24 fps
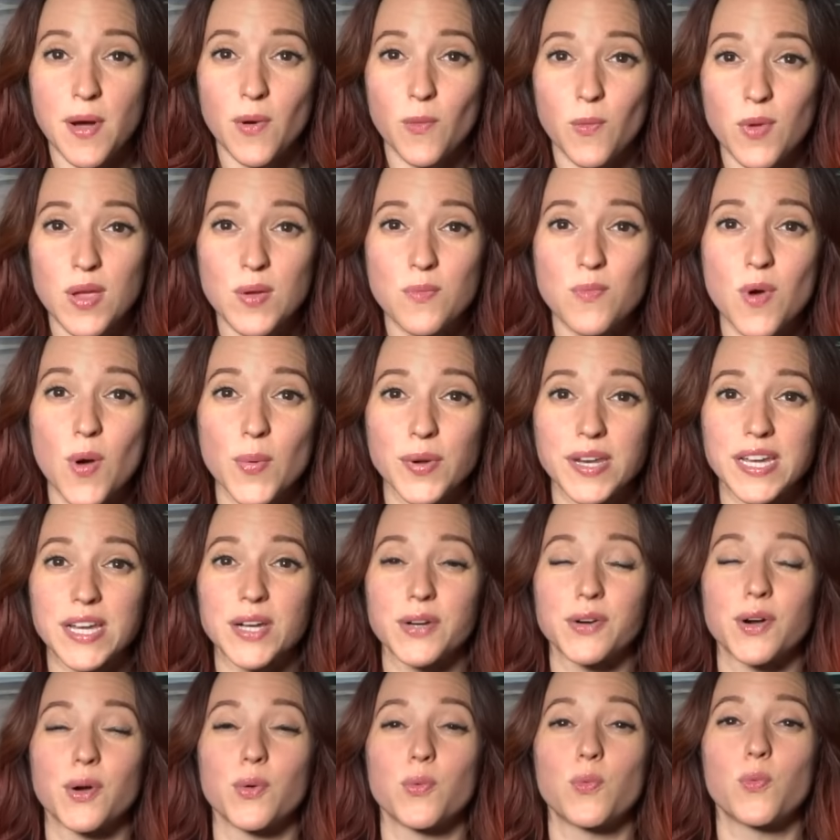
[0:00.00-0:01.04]
but we won't
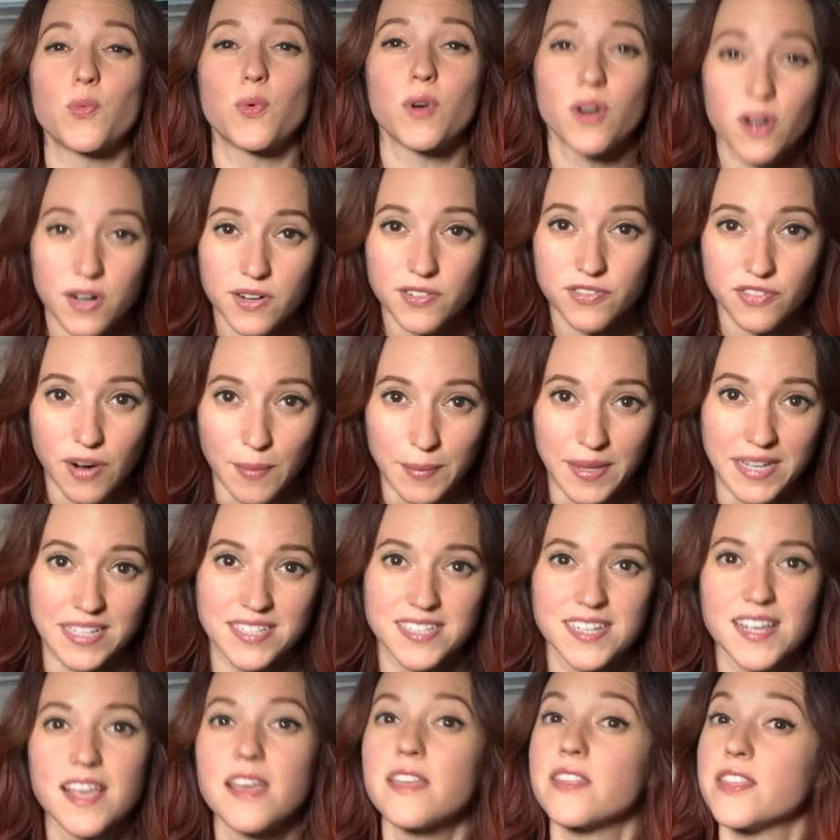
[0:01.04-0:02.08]
hear a word from
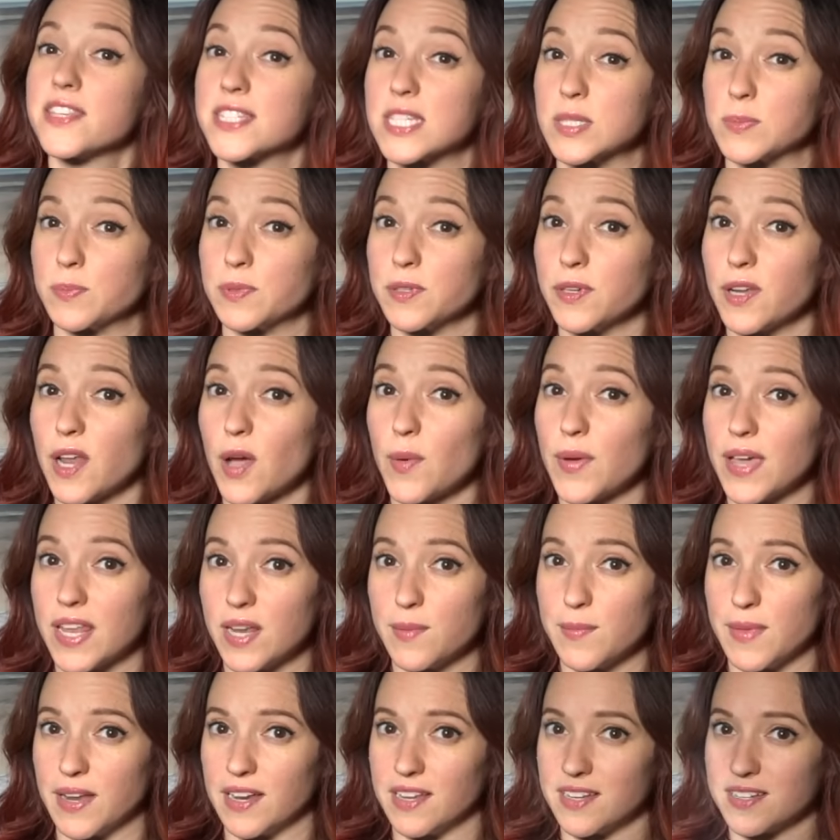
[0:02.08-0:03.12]
it. This is Pluto
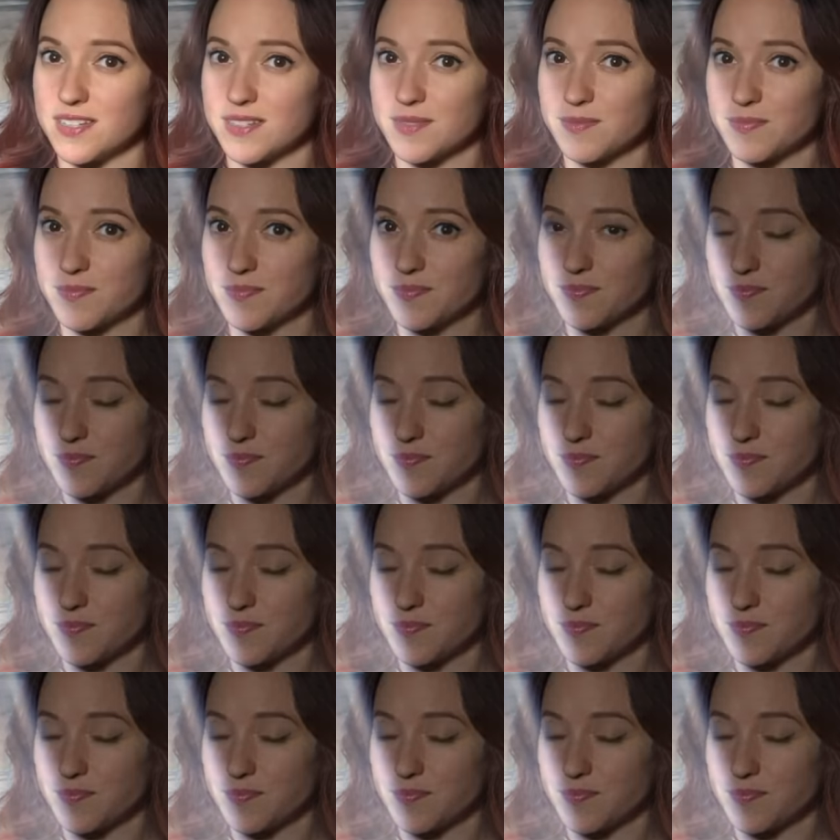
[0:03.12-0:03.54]
in a minute.